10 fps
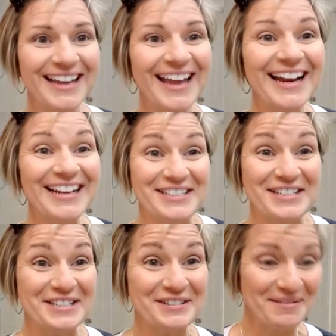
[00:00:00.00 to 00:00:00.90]
And I just
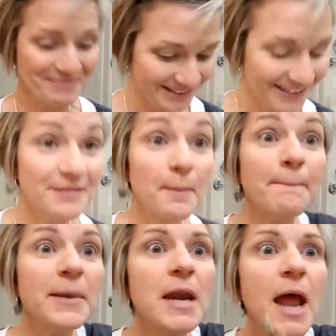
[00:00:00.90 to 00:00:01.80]
dropped the lid,
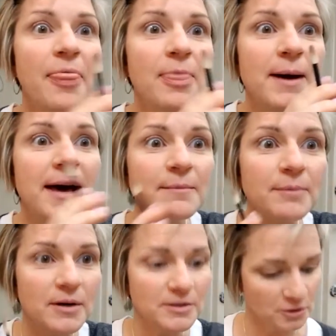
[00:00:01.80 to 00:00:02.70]
but not the bottom
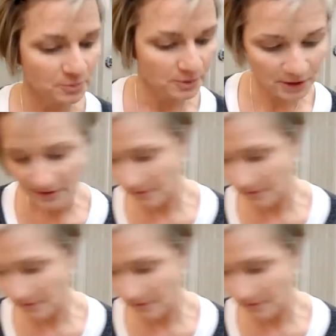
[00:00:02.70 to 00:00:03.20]
part, so we're good.